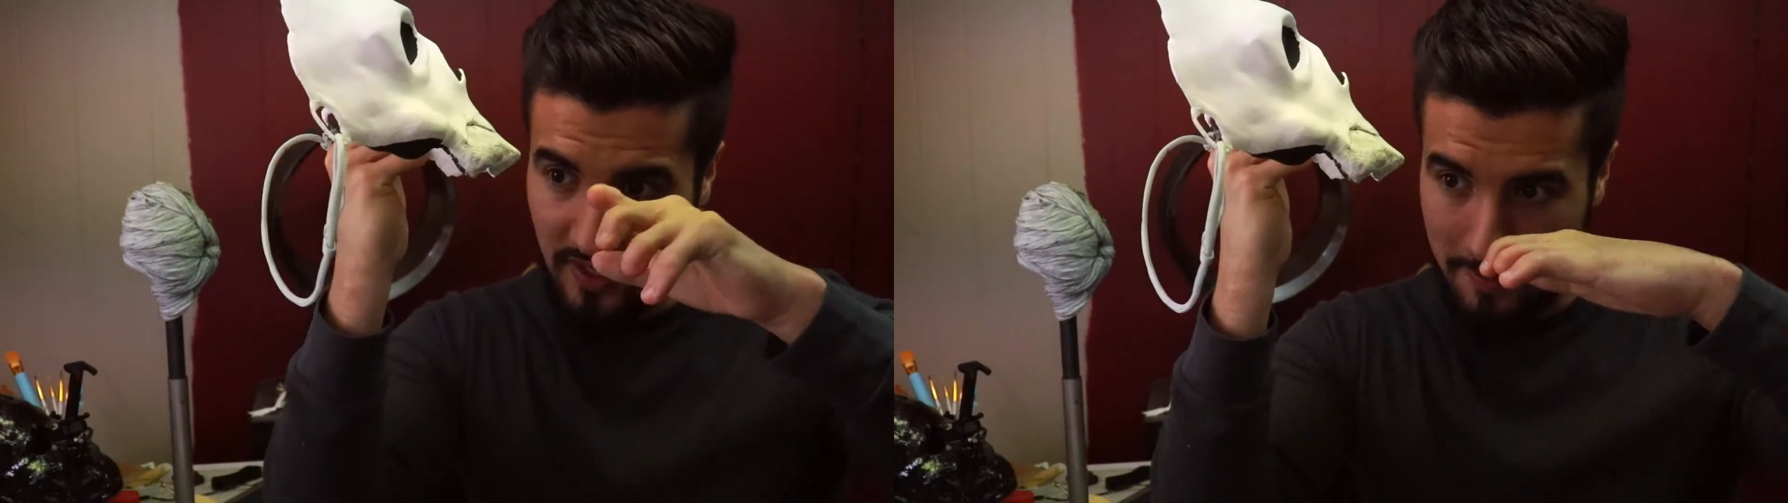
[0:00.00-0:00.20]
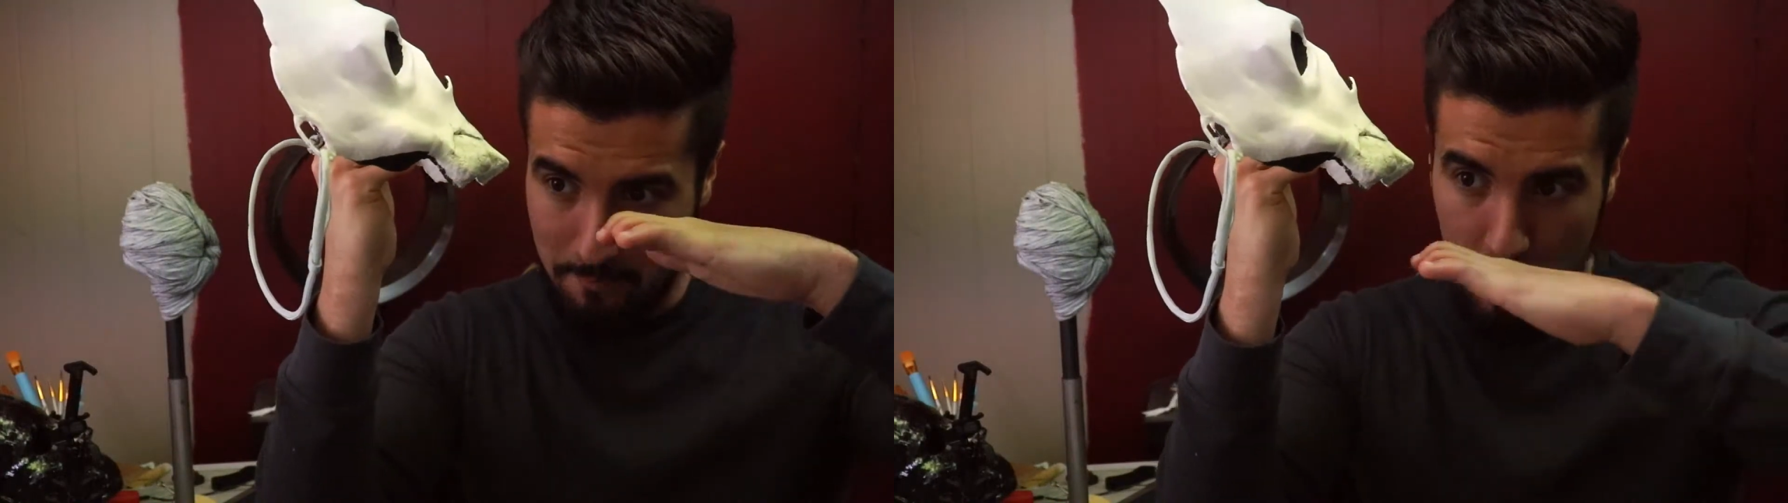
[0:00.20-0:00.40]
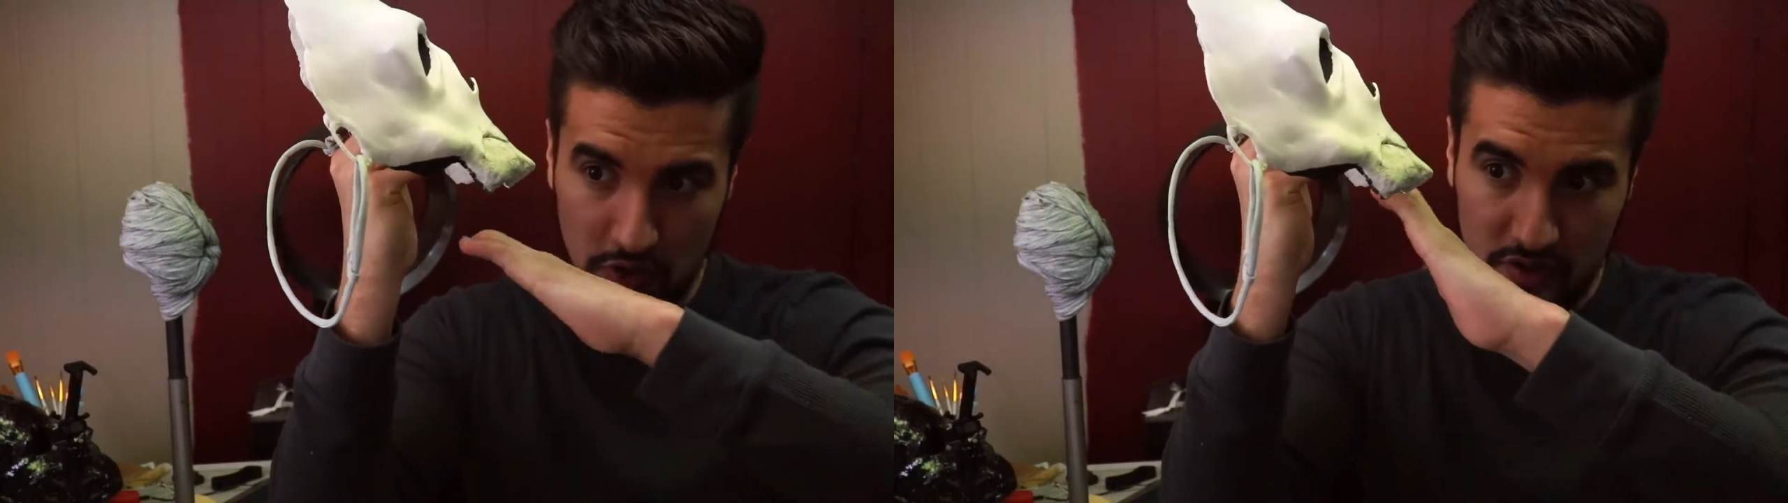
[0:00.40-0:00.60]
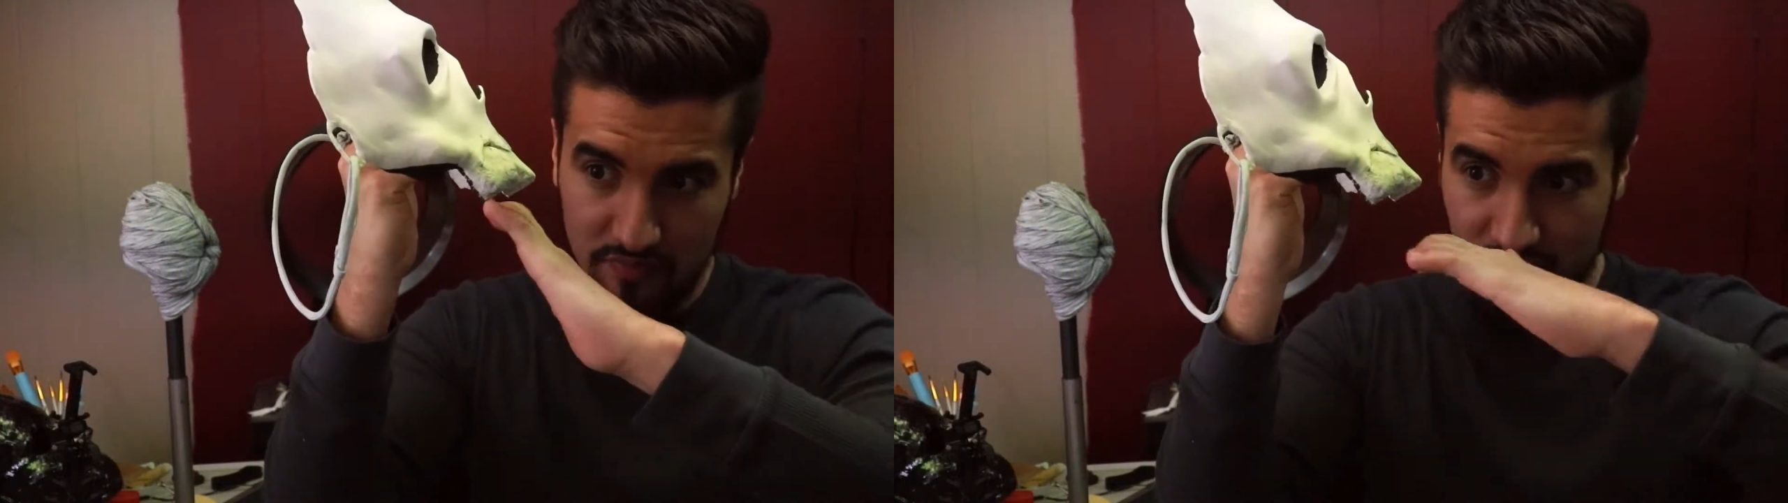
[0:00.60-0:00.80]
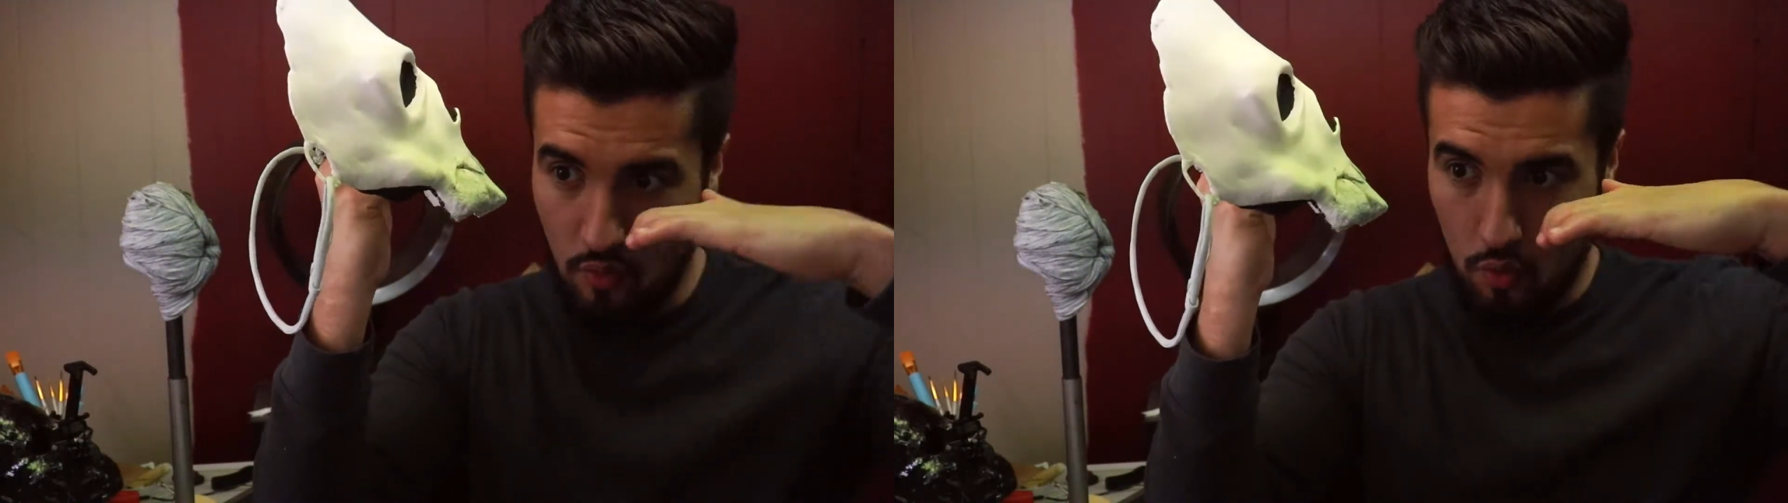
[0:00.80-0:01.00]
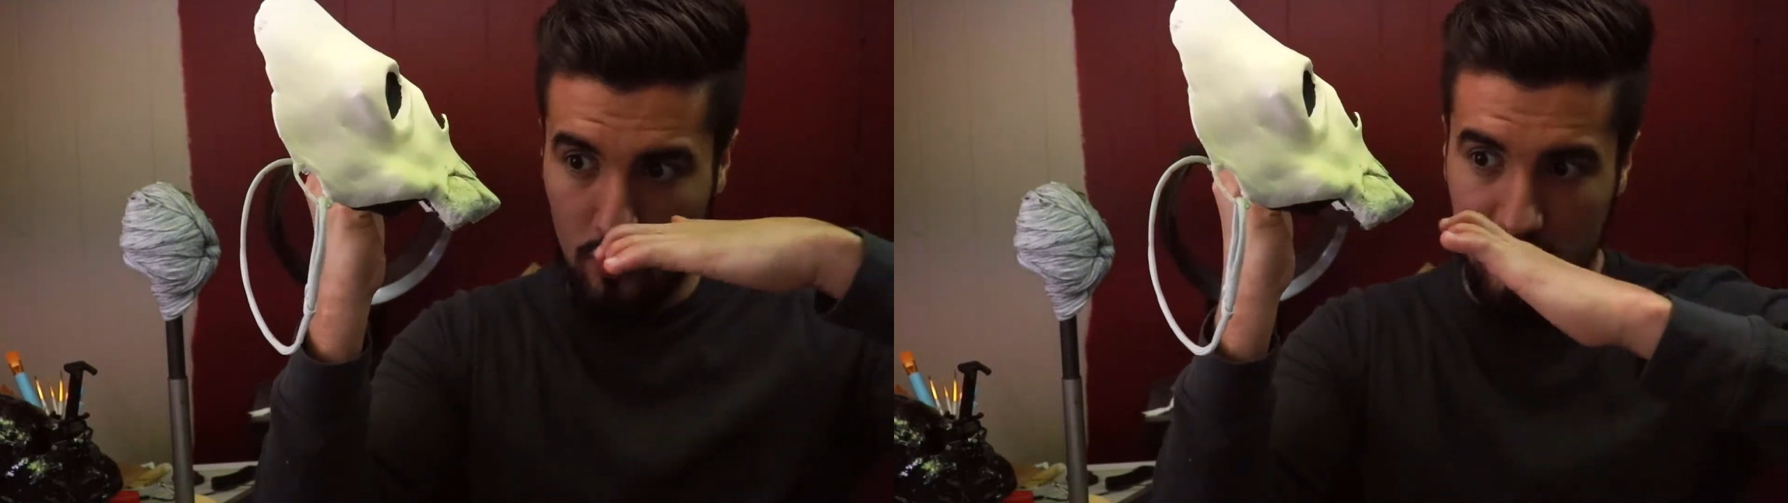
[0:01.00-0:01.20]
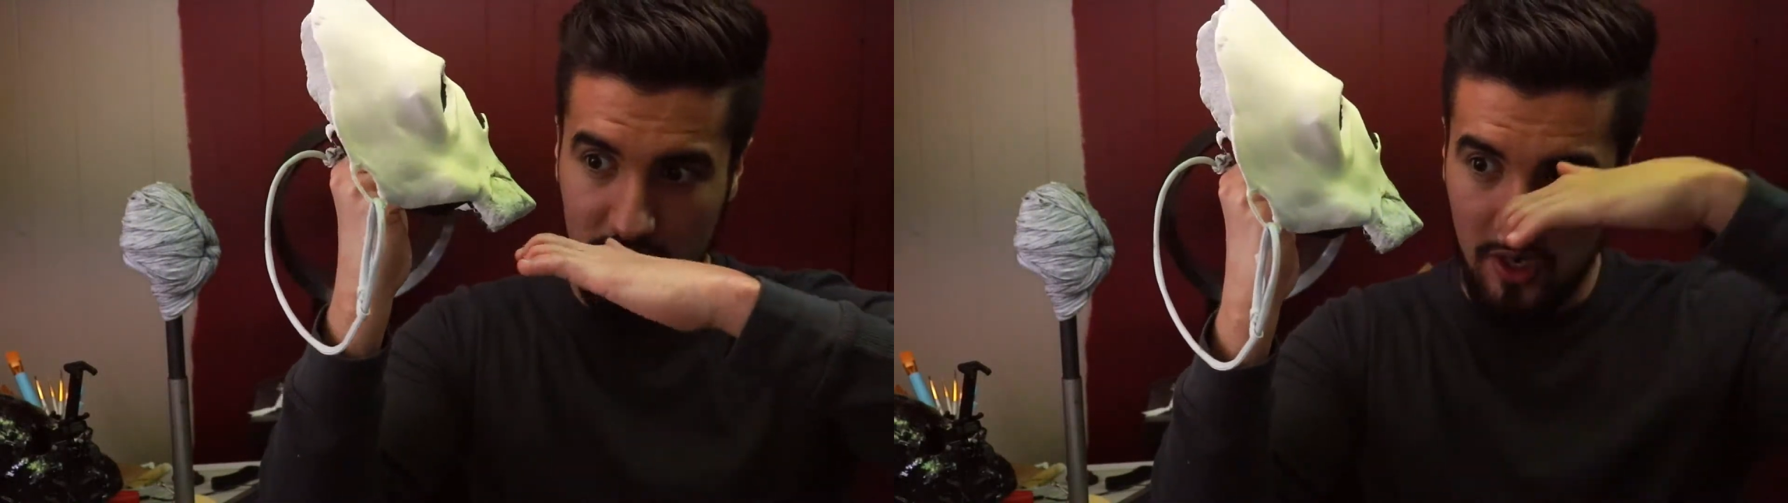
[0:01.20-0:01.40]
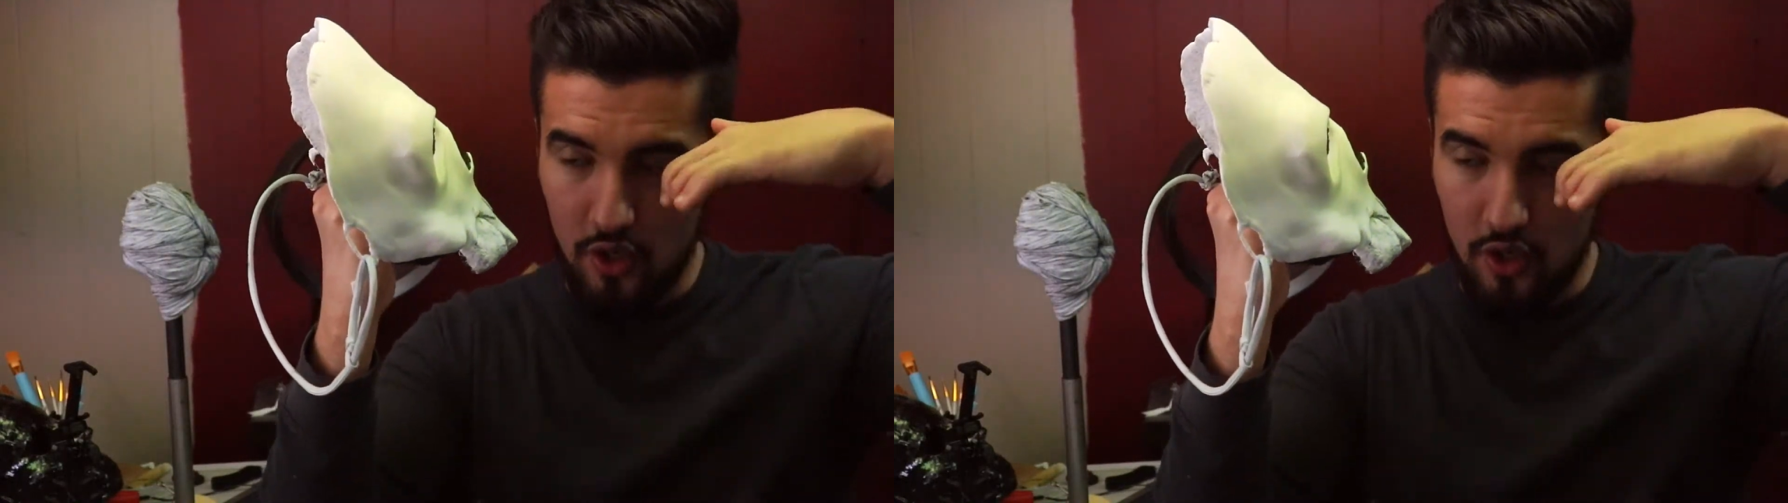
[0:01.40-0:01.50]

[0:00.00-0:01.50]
They like push forward